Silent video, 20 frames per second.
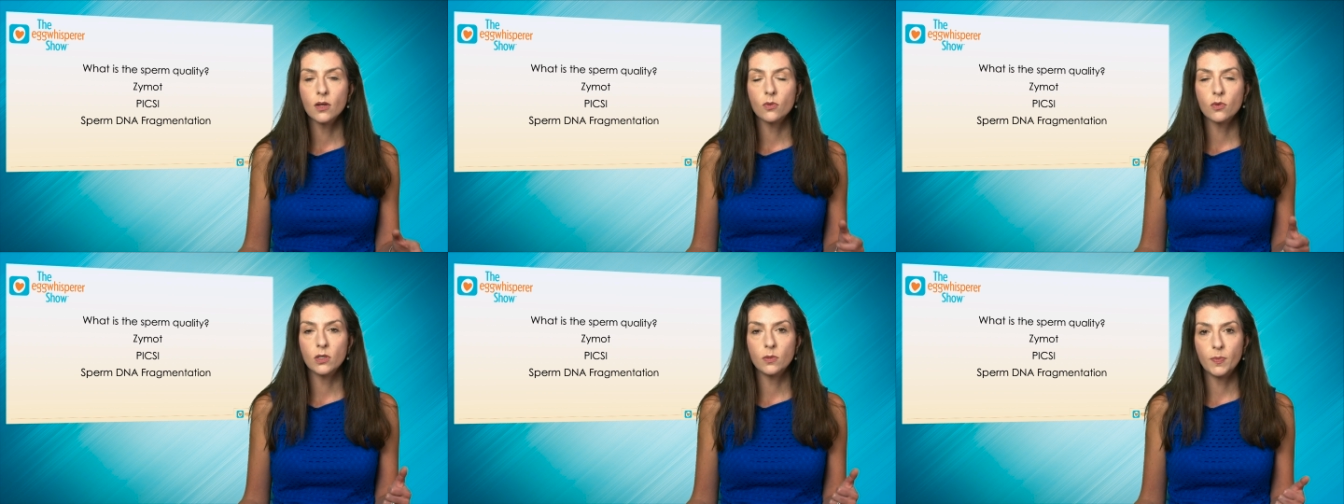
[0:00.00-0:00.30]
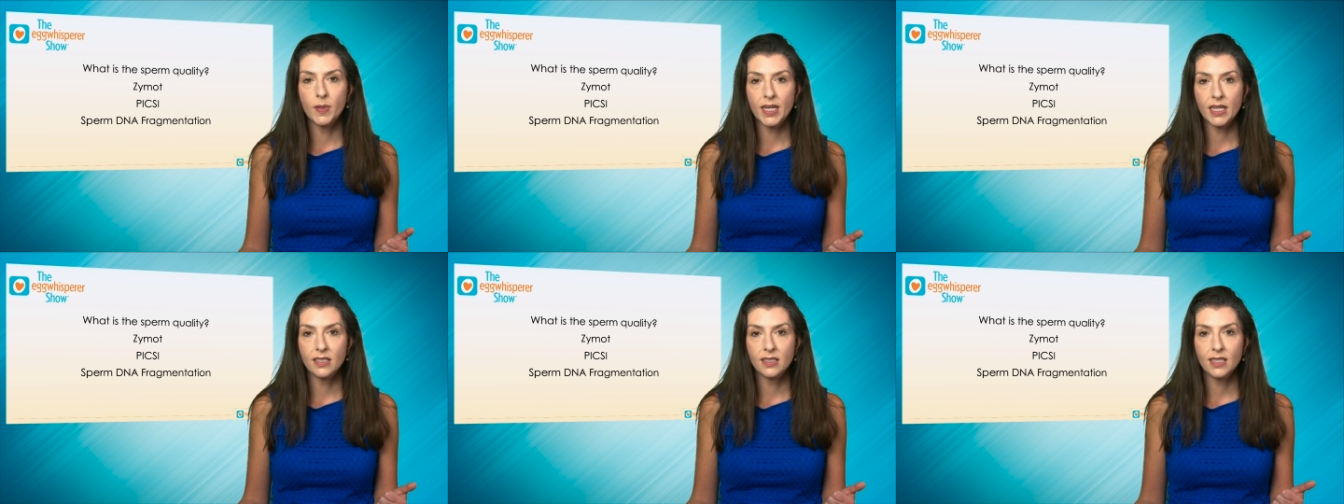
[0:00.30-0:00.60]

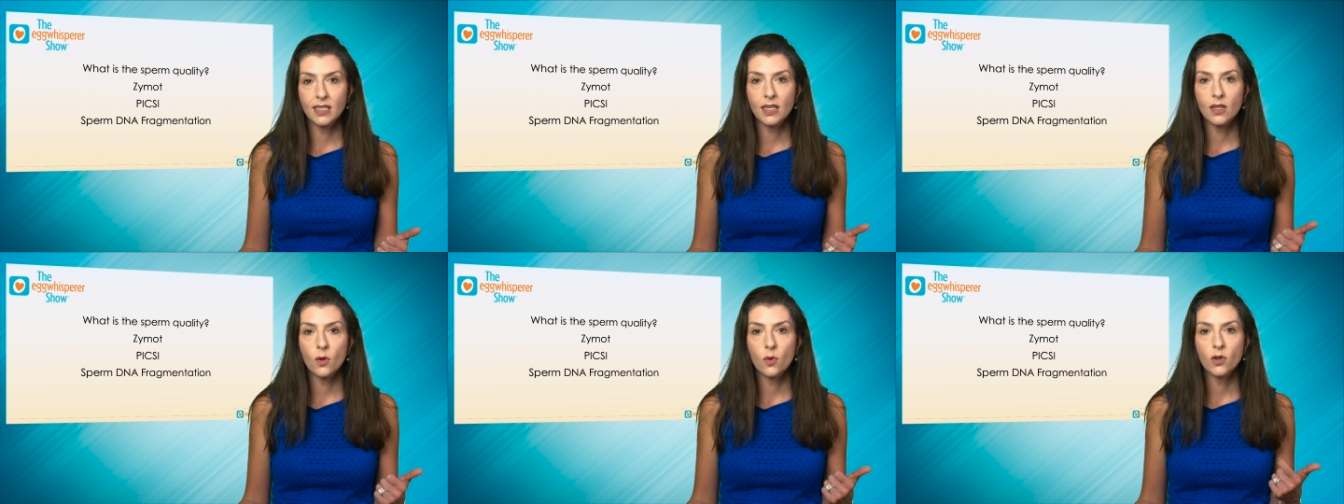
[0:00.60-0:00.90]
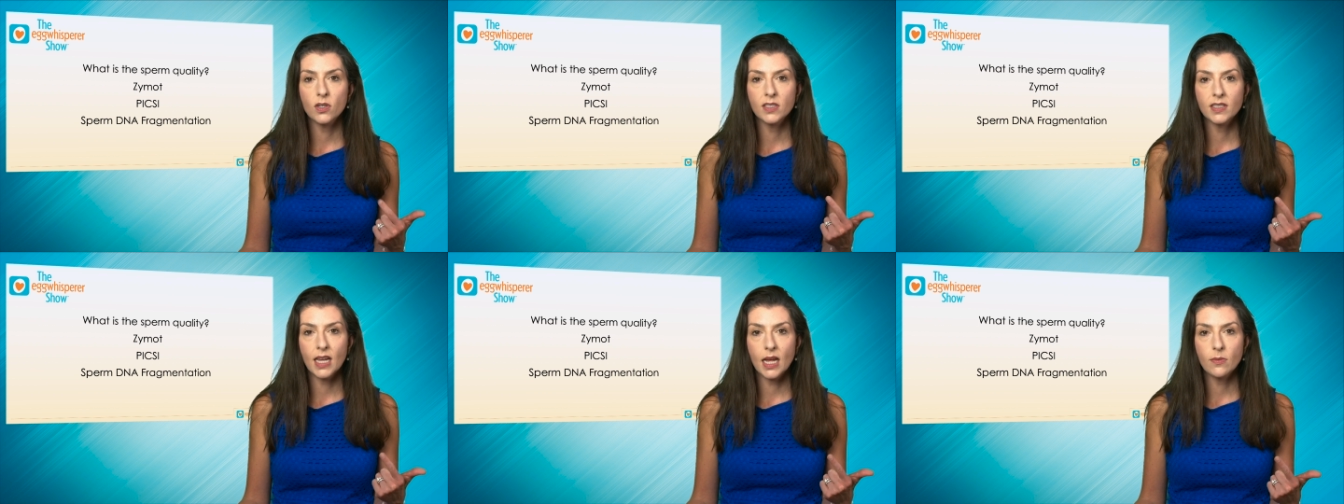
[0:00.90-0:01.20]
Would PICSI
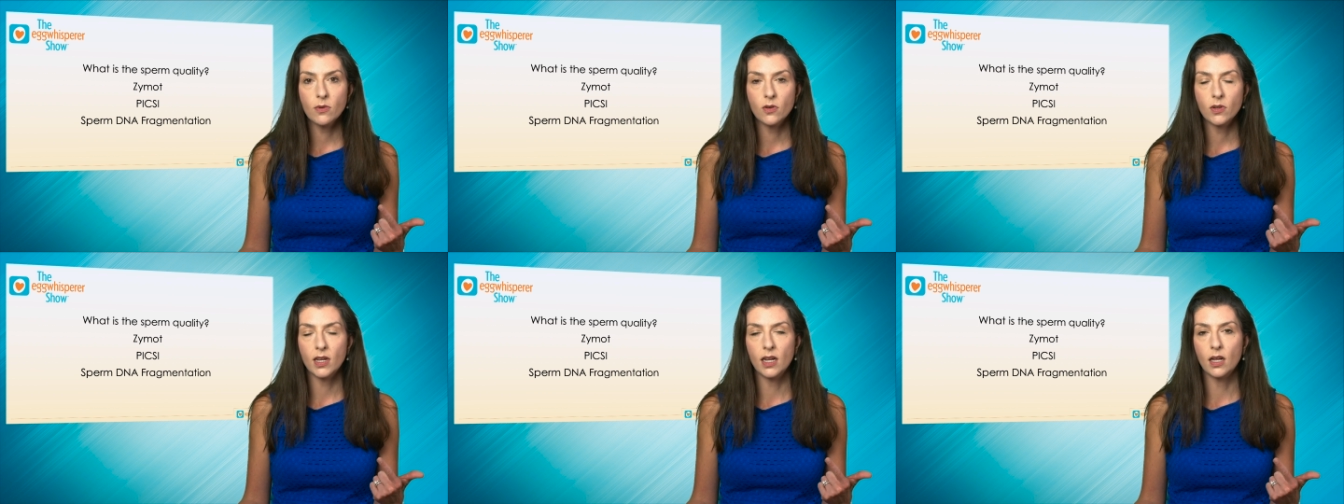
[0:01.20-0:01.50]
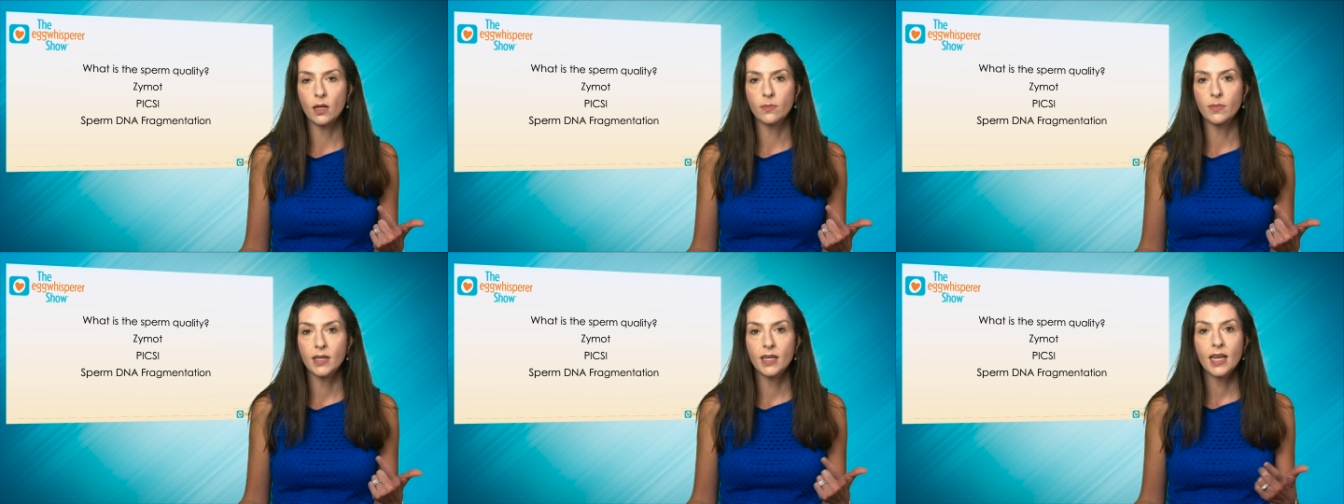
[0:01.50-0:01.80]
or Zymote
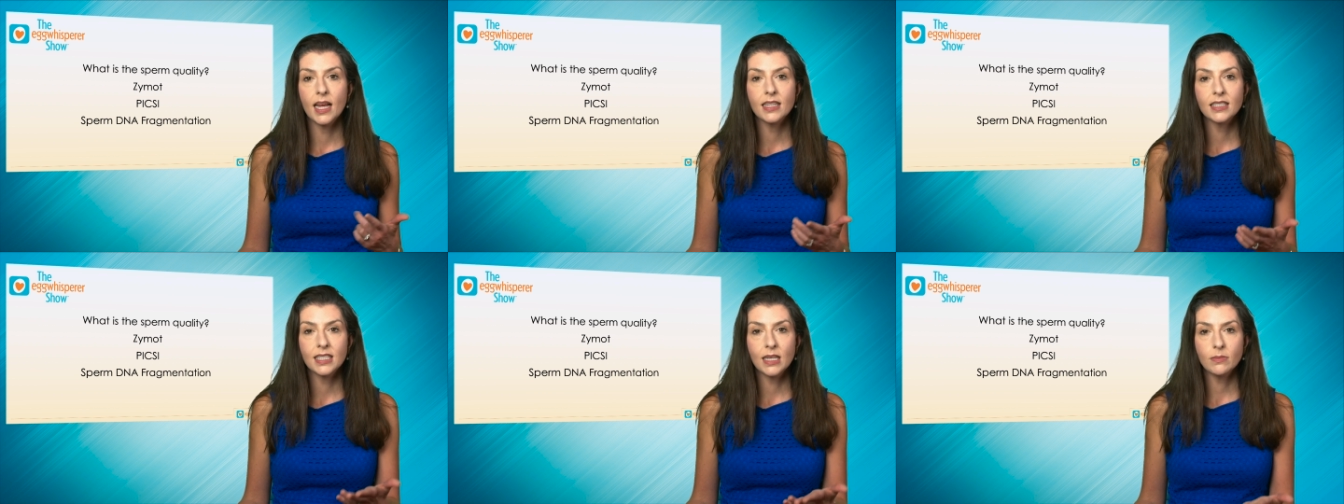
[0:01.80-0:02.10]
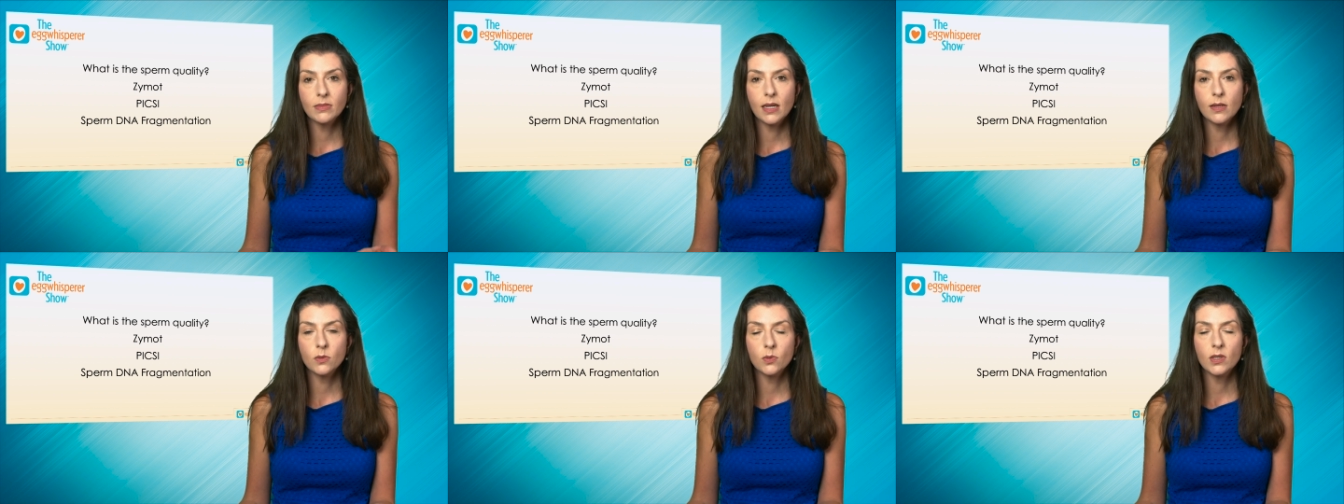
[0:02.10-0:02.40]
help? And
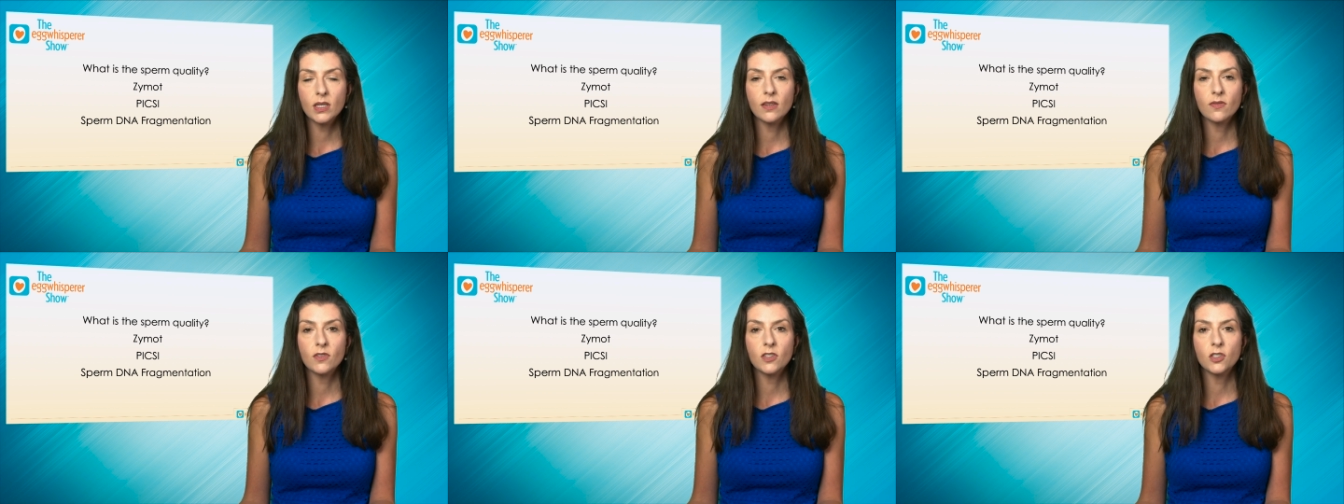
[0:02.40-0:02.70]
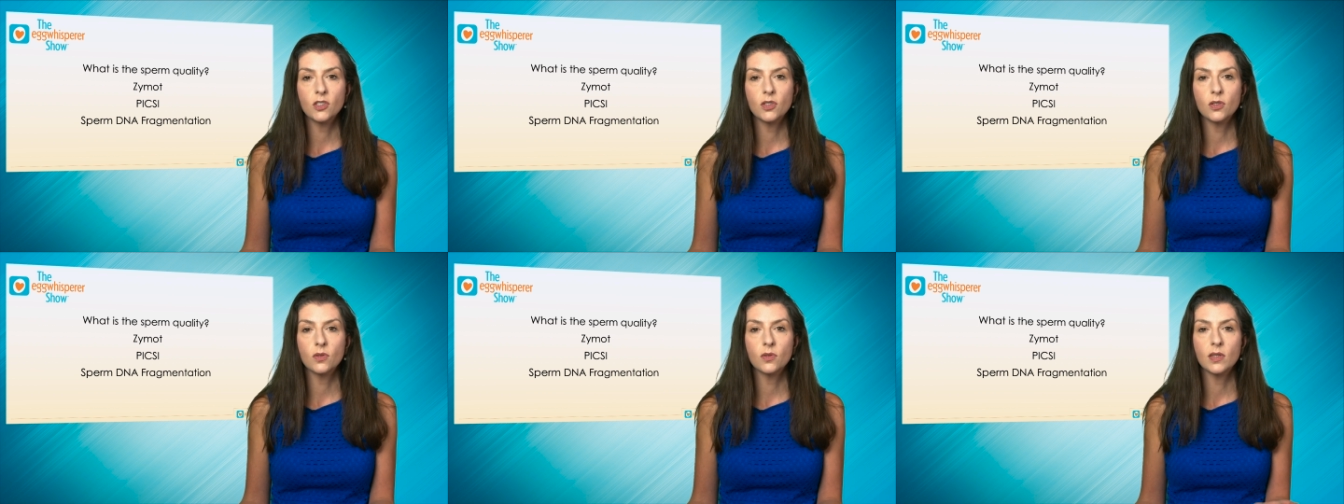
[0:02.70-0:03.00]
sometimes we
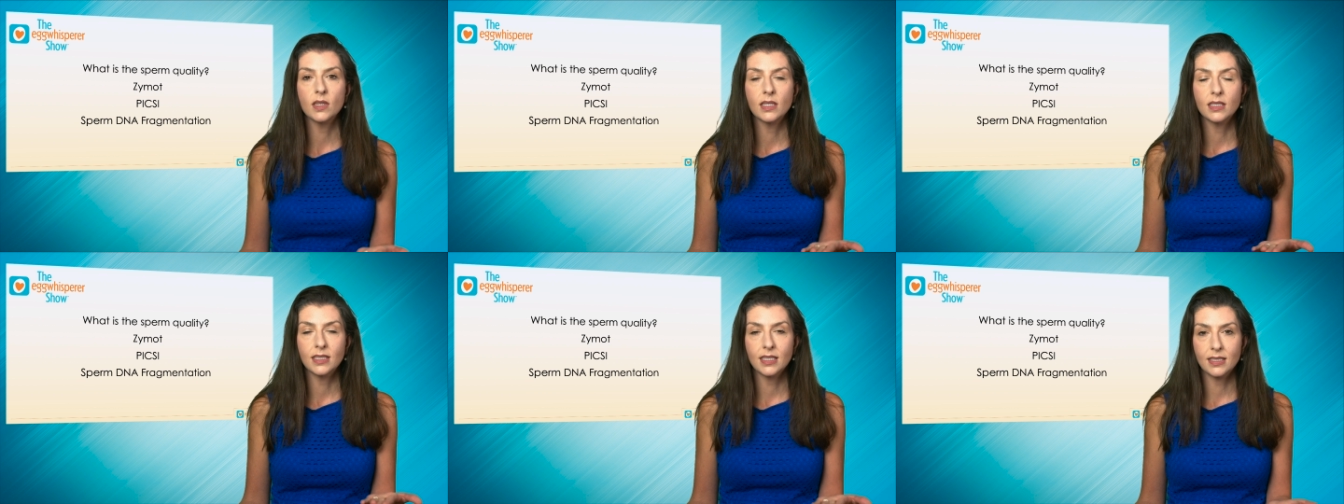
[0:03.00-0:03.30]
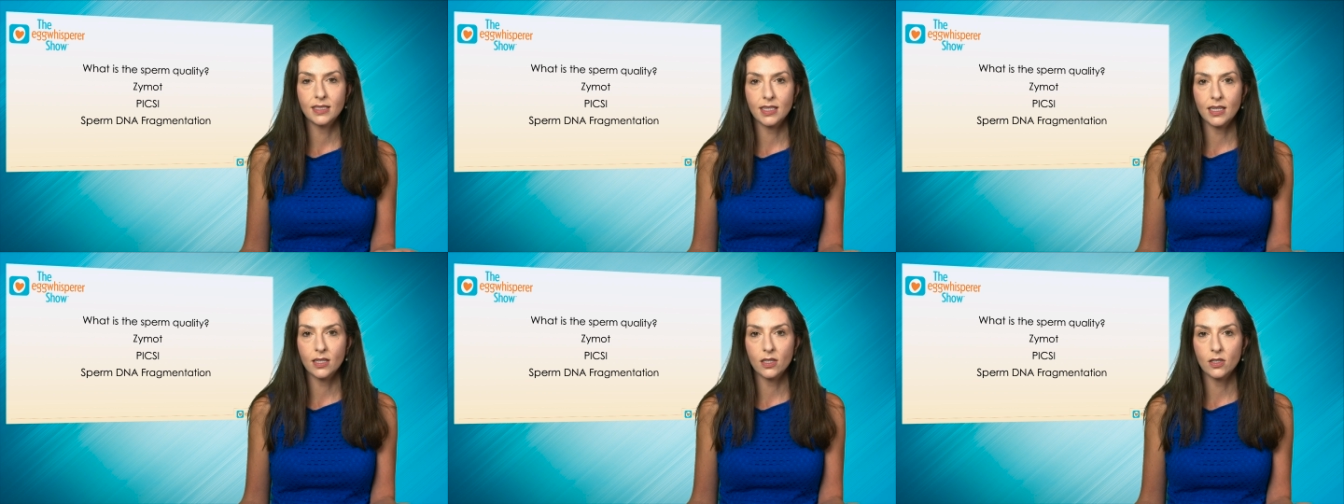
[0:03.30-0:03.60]
even do
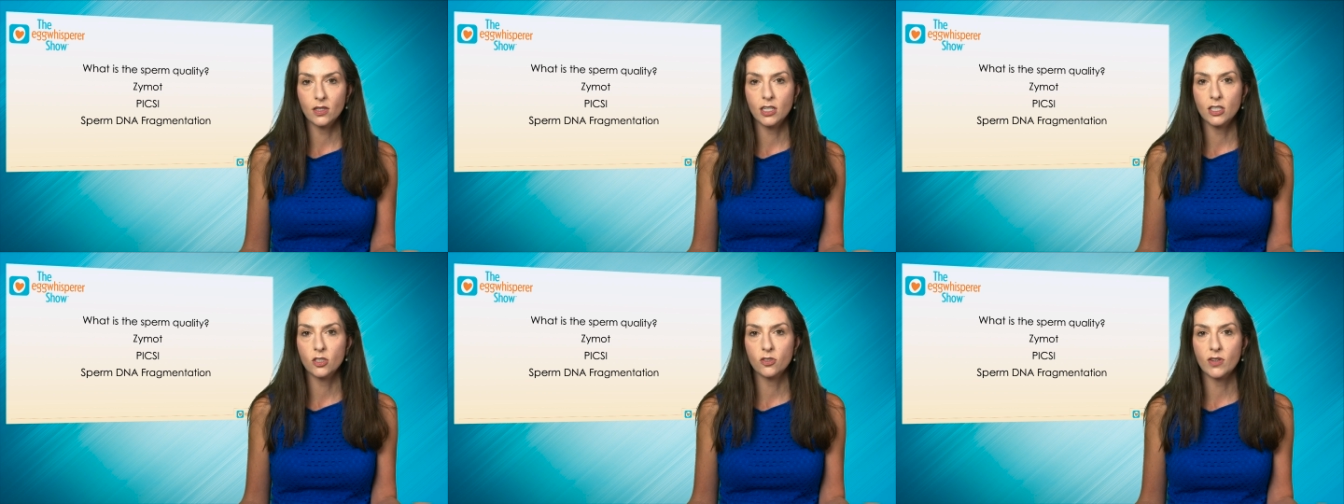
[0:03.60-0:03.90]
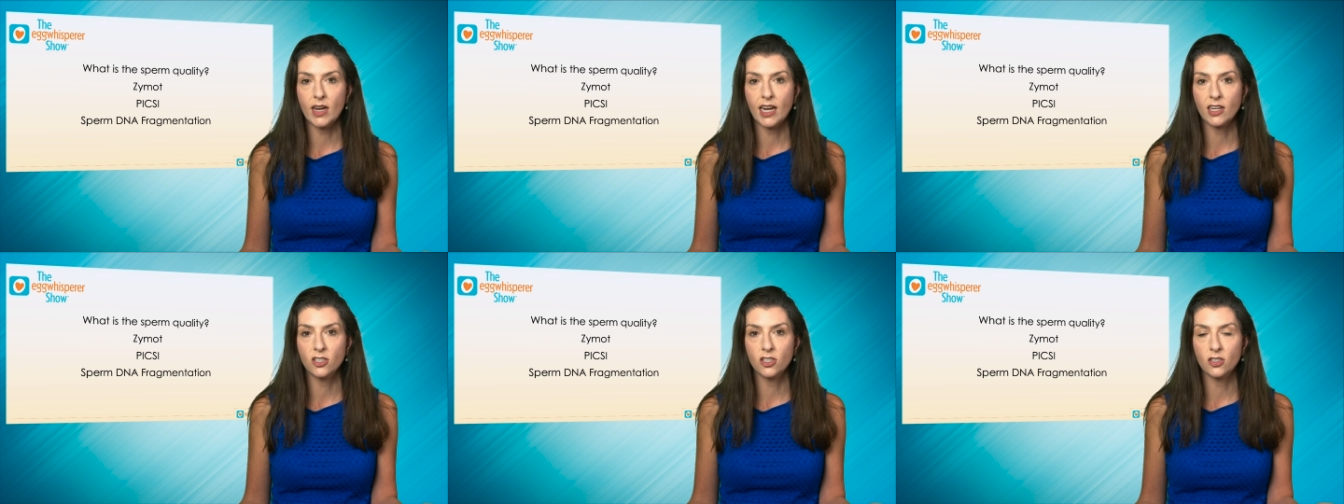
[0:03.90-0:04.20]
testicular
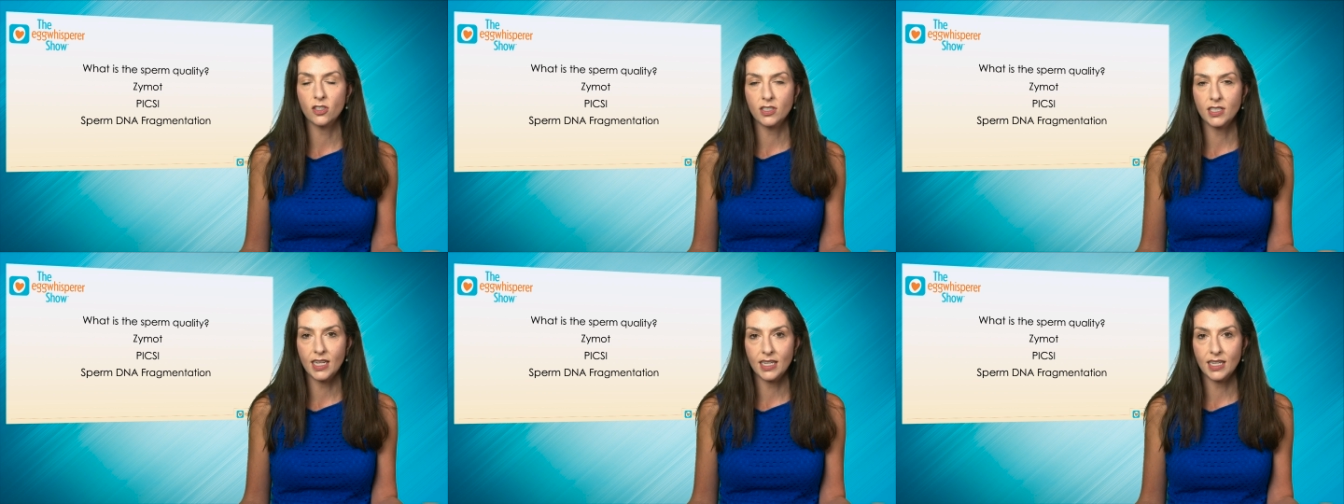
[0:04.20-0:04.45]
extraction or